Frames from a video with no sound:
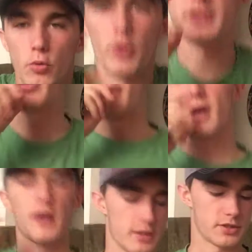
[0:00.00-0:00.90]
What is up,
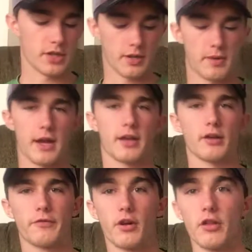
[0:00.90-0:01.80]
guys? Jake back
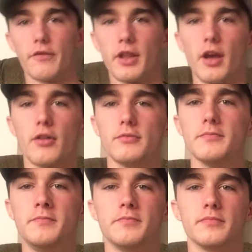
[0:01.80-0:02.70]
here for another video.
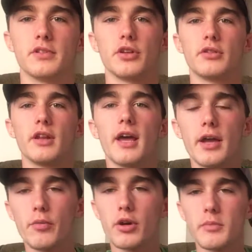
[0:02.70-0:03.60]
So
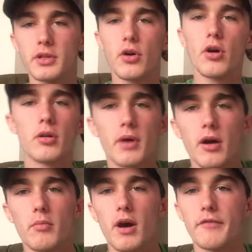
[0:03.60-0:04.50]
today we're going to be talking
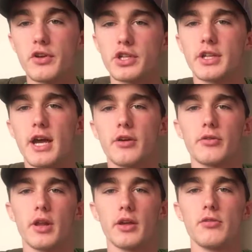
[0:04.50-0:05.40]
about my fishing
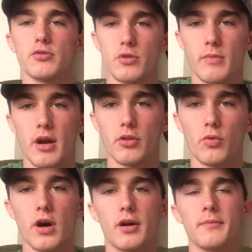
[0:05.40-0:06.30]
tackle that I use when I'm out on the
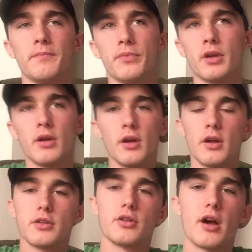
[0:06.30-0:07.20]
water.
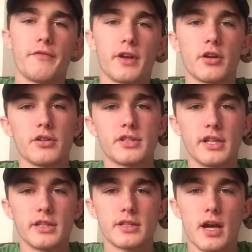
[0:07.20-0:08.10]
So I figured
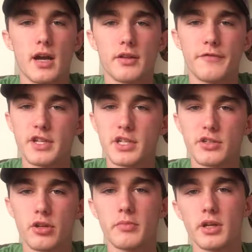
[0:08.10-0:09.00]
since fishing
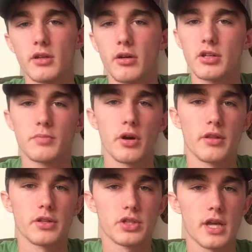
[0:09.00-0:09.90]
is going to be a large part
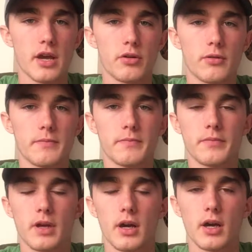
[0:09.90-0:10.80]
of this channel,
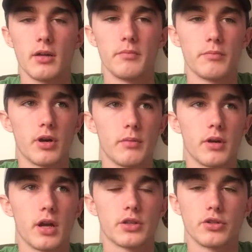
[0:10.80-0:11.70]

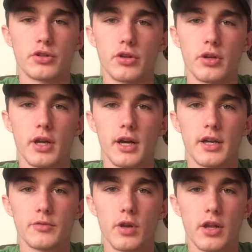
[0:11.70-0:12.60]
I should show you
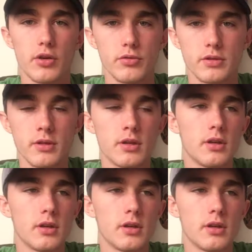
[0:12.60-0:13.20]
guys what I use.